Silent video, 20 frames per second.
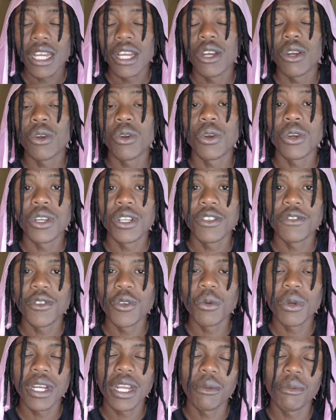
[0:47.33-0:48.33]
Or if you
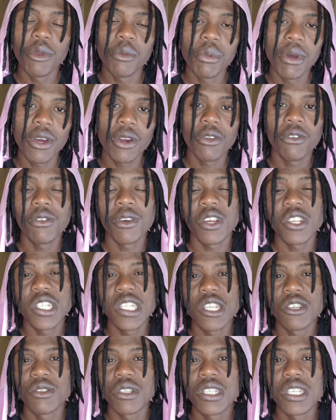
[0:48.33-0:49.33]
want to be part of our
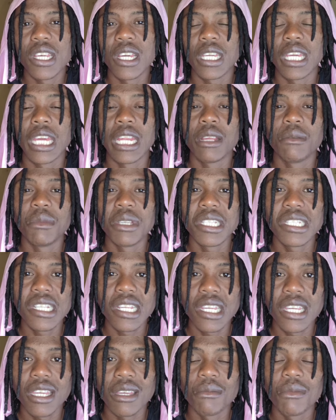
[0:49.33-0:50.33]
COT Academy
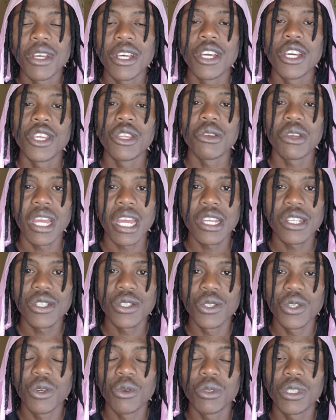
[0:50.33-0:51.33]
team, you guys
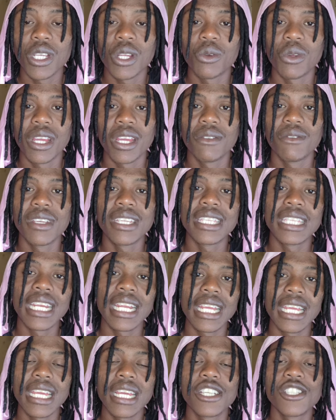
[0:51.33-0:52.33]
know that we're having 3
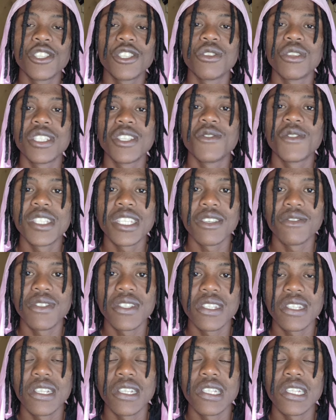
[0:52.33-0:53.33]
exclusive
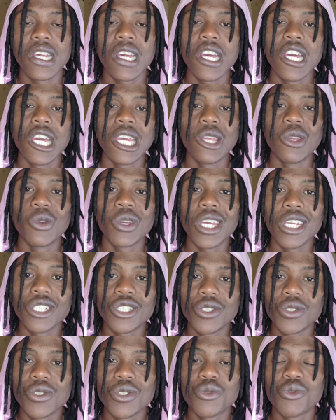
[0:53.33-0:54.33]
services. You can
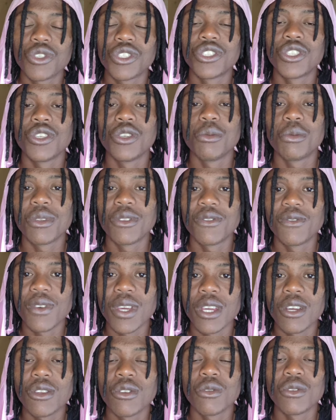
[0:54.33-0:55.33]
choose which do you prefer
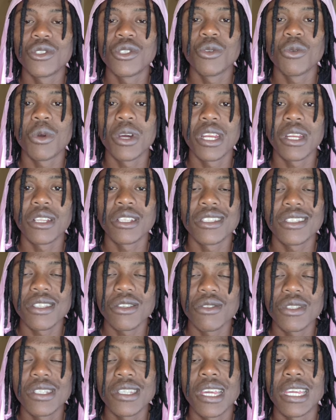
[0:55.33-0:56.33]
and which do you want at
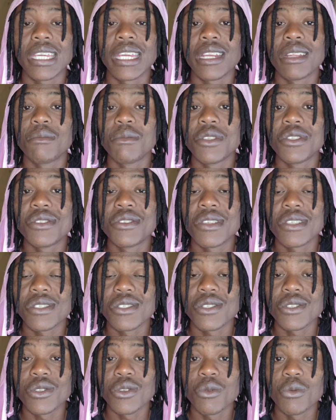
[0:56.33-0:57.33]
COT Academy to
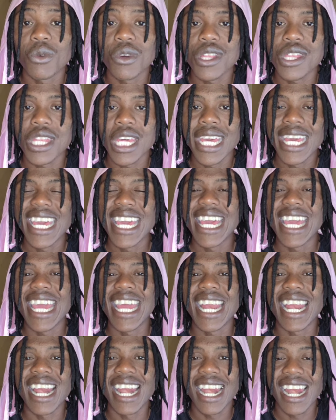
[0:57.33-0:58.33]
assist you with,
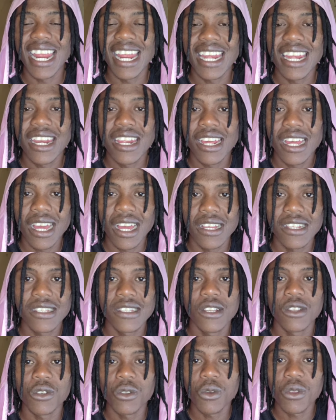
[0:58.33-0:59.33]
and let us
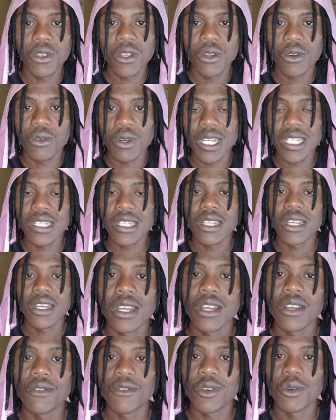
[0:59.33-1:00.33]
do the rest
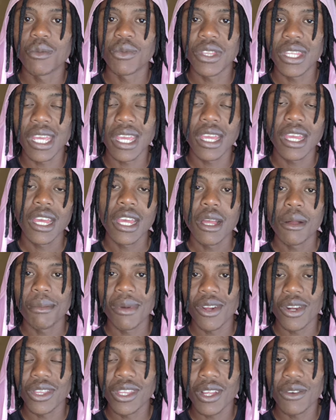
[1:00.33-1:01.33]
from there. Now,
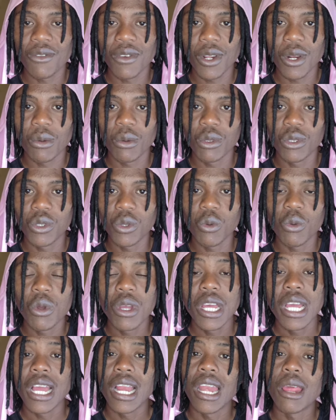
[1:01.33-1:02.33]
without further ado,
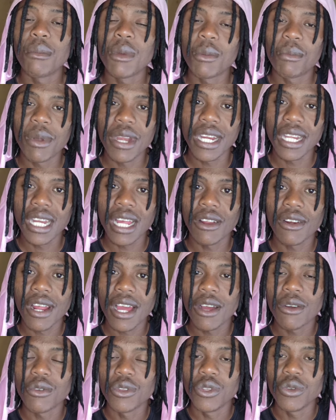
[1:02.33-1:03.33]
let me break down how
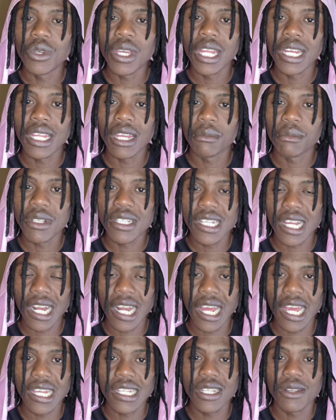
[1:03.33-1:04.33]
you can
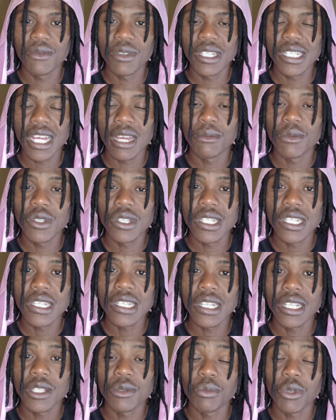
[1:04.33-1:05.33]
capitalize every time you see
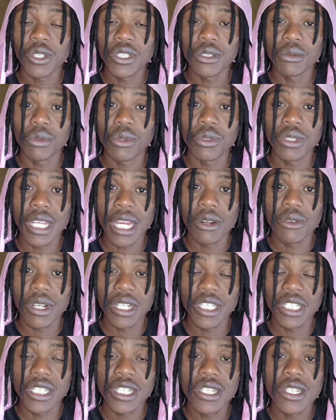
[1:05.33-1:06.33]
such possible
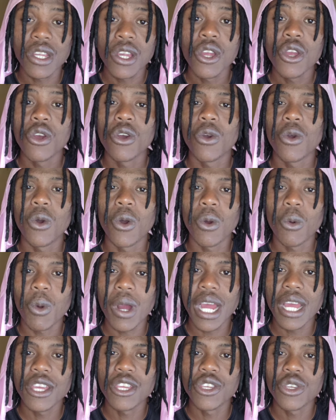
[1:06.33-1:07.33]
directions, or
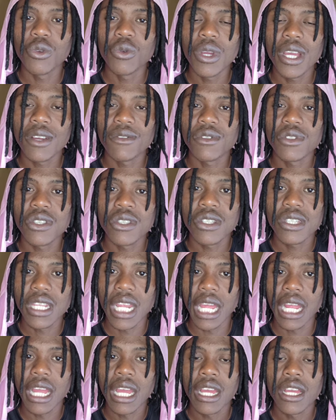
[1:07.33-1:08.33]
why you have to
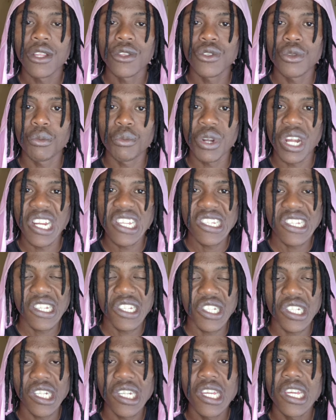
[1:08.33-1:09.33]
stick to price
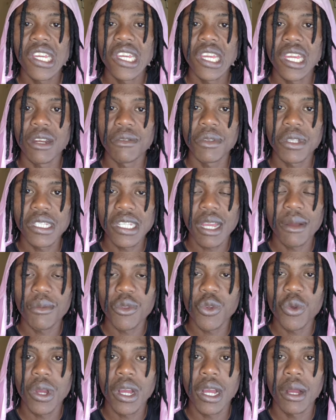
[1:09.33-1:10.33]
action every time you
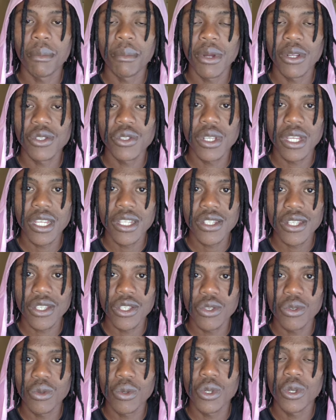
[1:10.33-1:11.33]
are about to
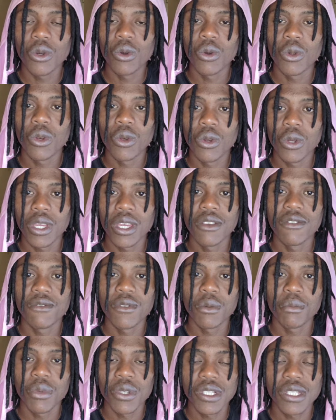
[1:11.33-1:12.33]
execute or looking for
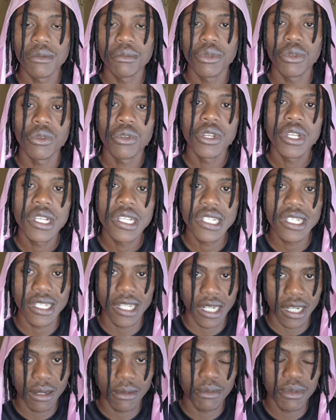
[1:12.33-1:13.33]
possible
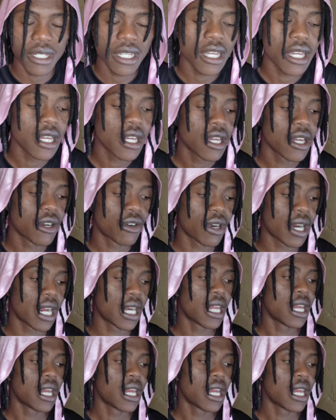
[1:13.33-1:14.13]
setups, right?